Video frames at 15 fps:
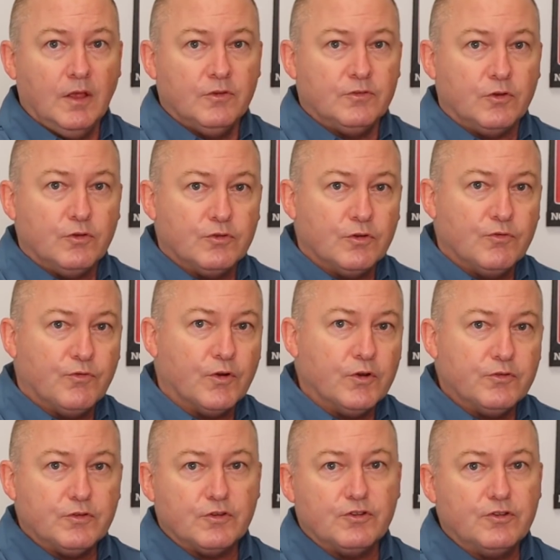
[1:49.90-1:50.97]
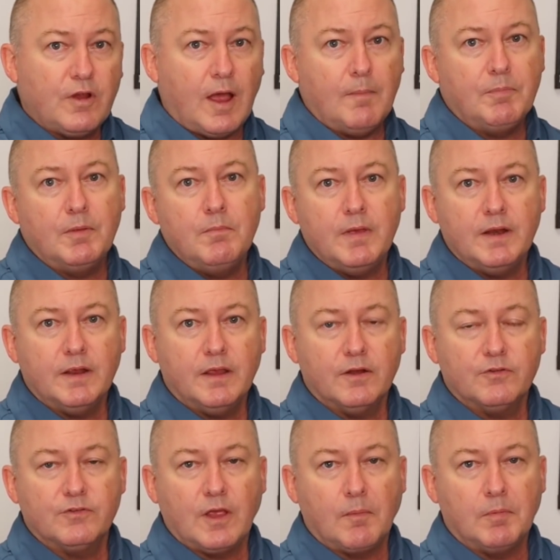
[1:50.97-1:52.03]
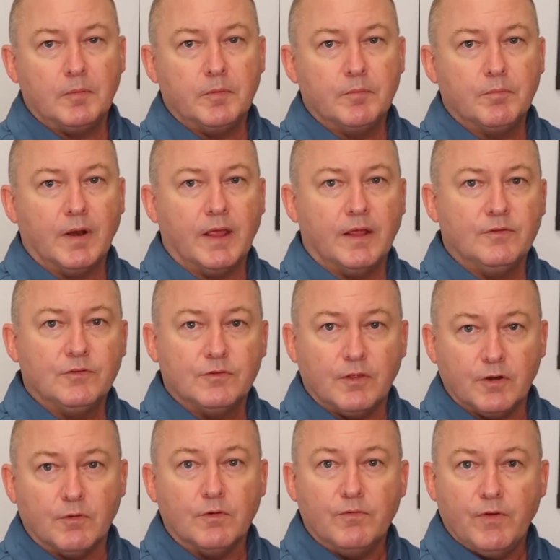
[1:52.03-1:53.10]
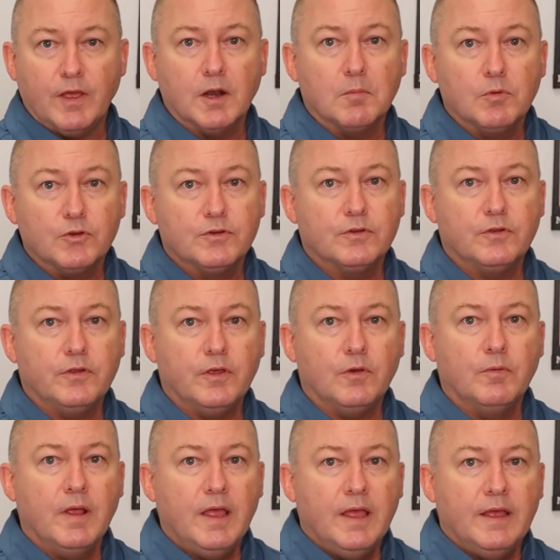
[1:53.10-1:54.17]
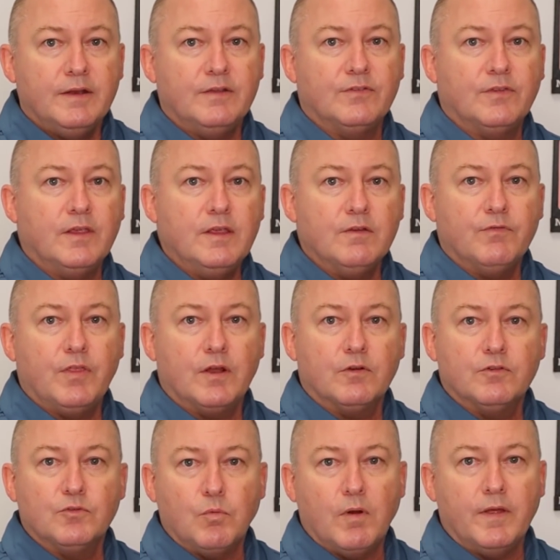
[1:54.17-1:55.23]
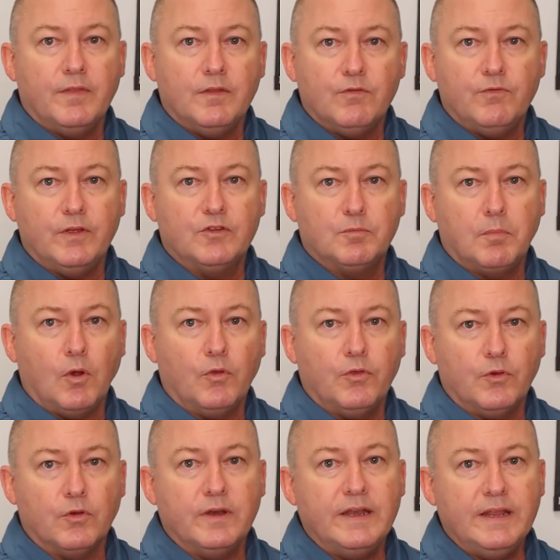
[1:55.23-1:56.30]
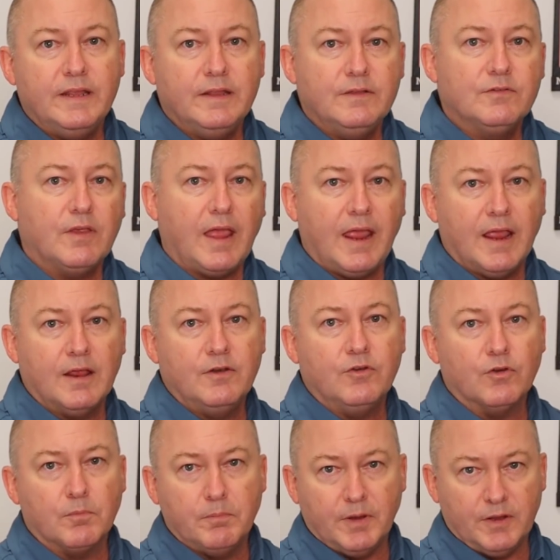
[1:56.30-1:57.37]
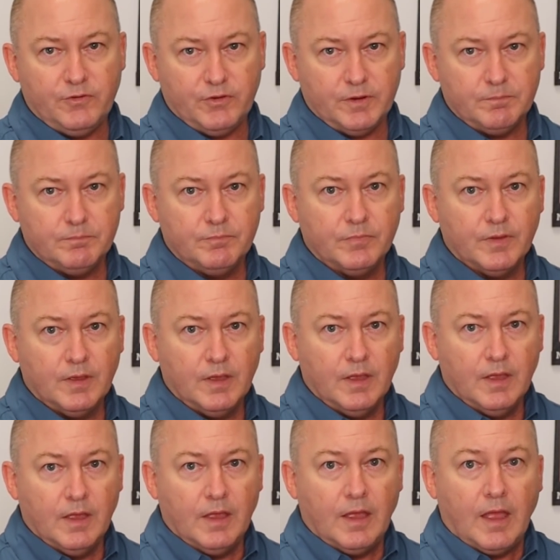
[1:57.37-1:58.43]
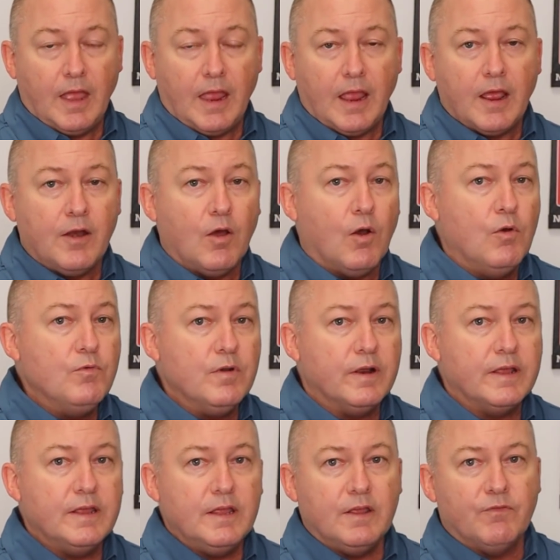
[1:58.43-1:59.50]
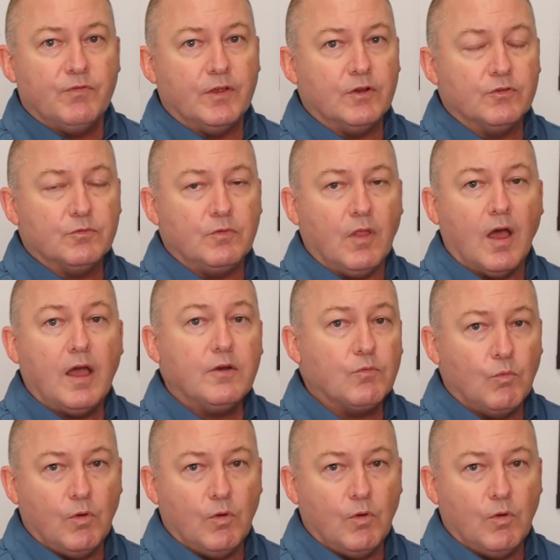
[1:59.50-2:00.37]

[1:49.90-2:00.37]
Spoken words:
So you should first shop the Medicare supplement plans that are available to you to see if there is one that fits both your needs and your budget. And only if there's not